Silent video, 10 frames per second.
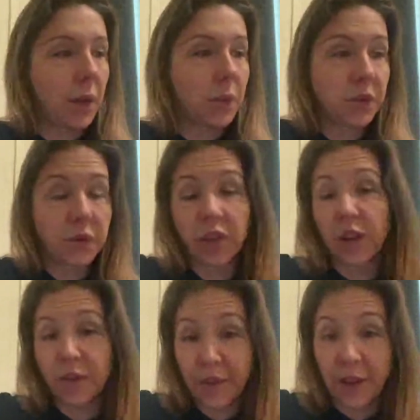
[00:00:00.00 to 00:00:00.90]
which was a
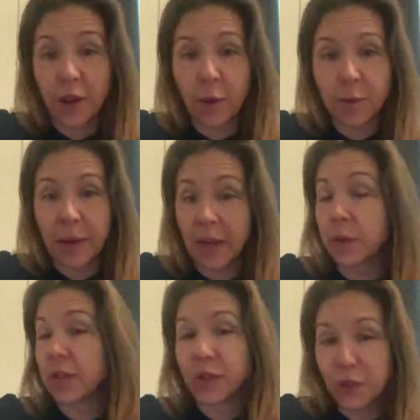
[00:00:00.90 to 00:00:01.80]
good film, and it
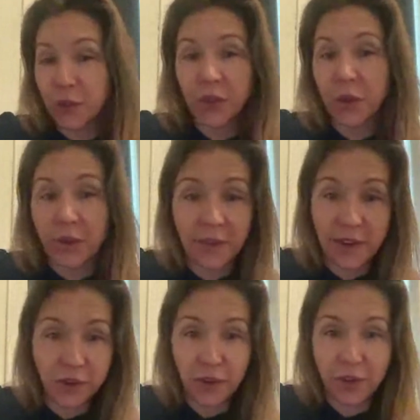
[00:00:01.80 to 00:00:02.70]
was a choose your own
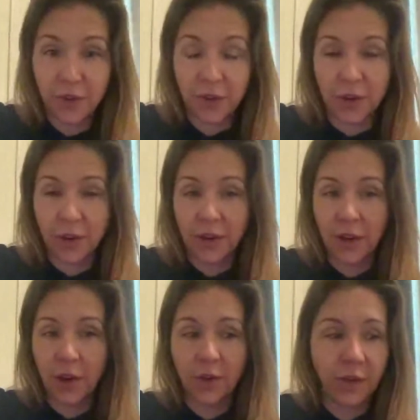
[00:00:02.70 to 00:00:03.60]
adventure, for,
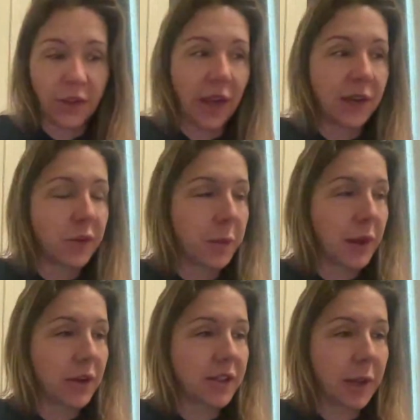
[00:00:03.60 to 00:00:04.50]
you know, for lack of a
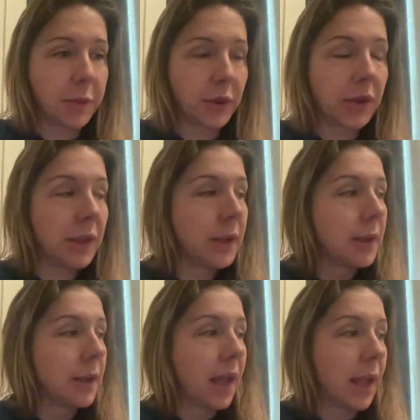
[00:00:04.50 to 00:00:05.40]
better example.
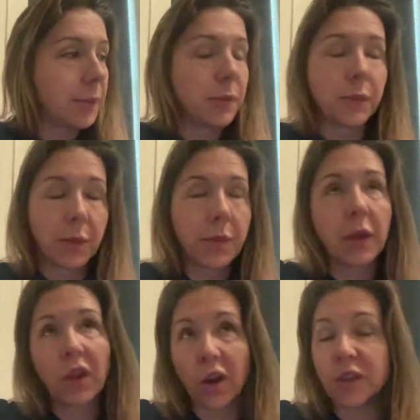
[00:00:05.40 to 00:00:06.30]
And a
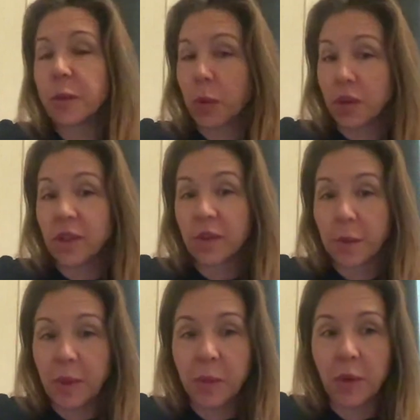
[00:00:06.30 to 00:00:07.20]
large portion of the
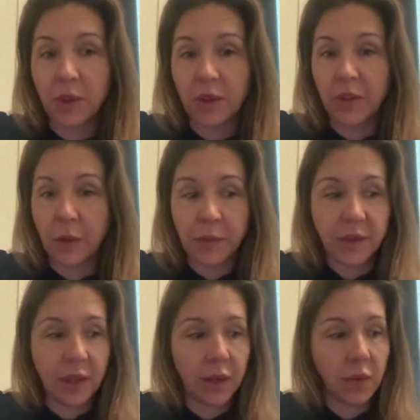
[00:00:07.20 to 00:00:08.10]
people in the
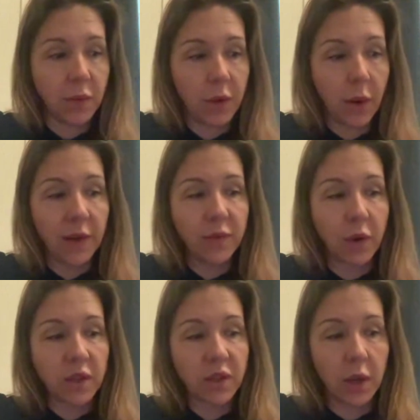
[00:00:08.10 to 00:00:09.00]
films that, you know, I've
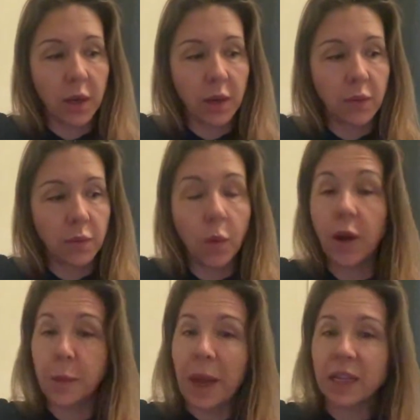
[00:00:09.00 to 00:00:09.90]
worked on
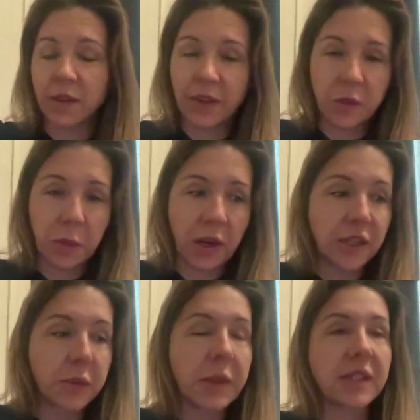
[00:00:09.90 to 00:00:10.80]
want a passive
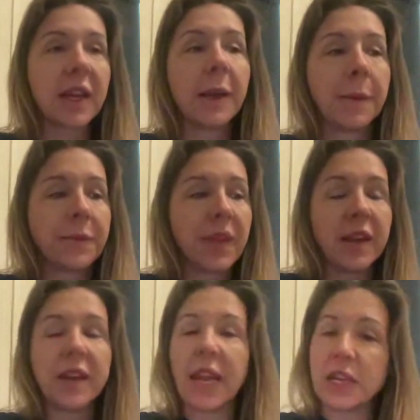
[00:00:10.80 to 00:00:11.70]
experience, because the
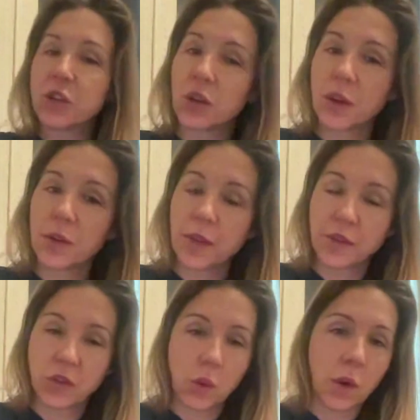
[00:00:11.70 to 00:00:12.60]
nature of the
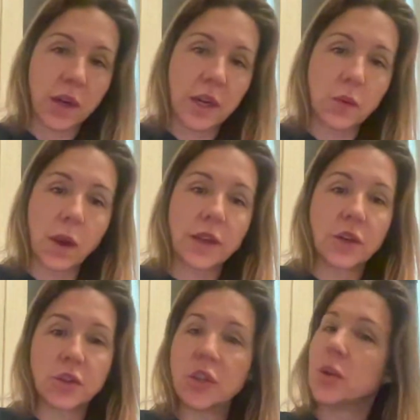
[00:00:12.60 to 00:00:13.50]
story and what
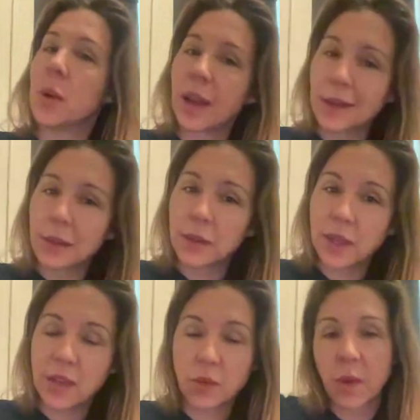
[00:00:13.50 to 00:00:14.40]
you're doing
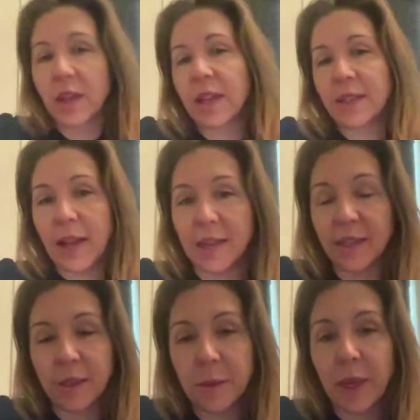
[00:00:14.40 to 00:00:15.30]
is really
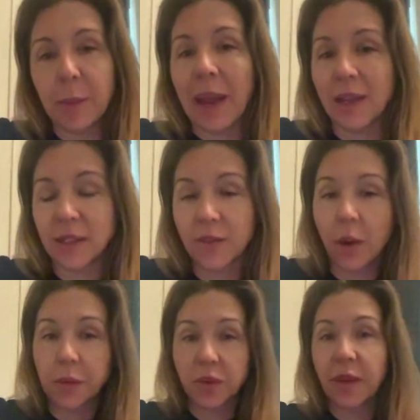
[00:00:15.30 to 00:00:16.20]
intended to be a passive
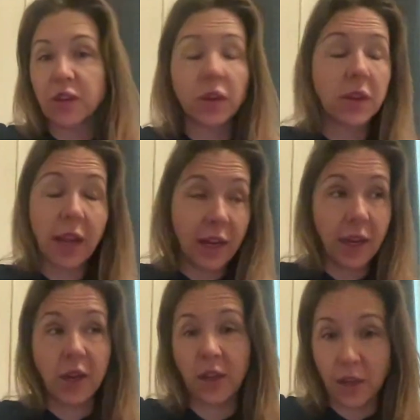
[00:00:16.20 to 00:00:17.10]
observational, and
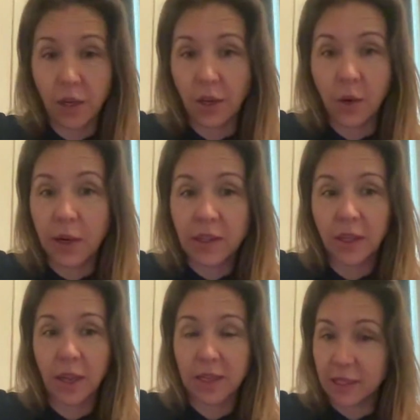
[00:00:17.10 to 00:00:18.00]
you're going
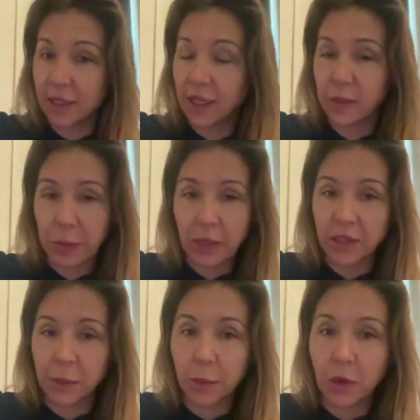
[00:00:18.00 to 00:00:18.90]
to ideally
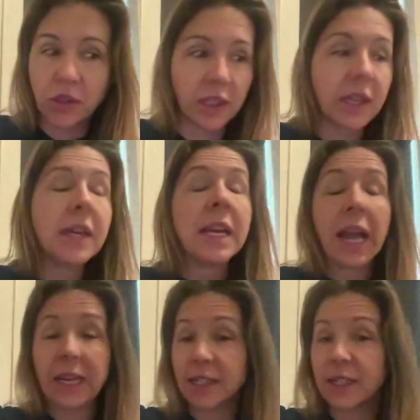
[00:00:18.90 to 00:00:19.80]
experience it emotionally.
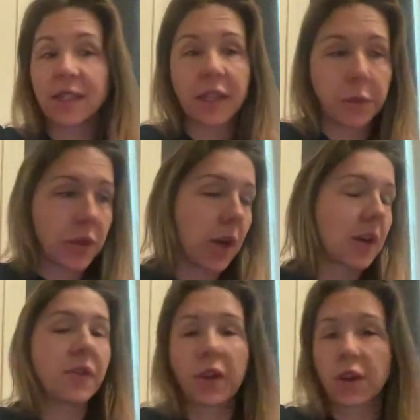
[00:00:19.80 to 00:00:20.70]
And it's the
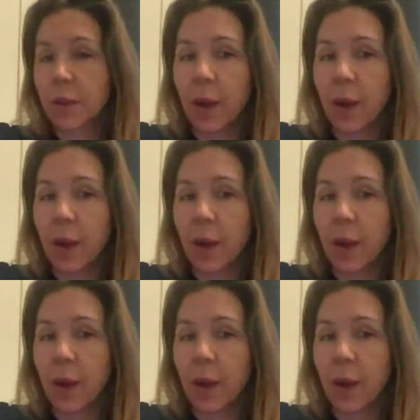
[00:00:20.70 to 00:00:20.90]
cinematographer and the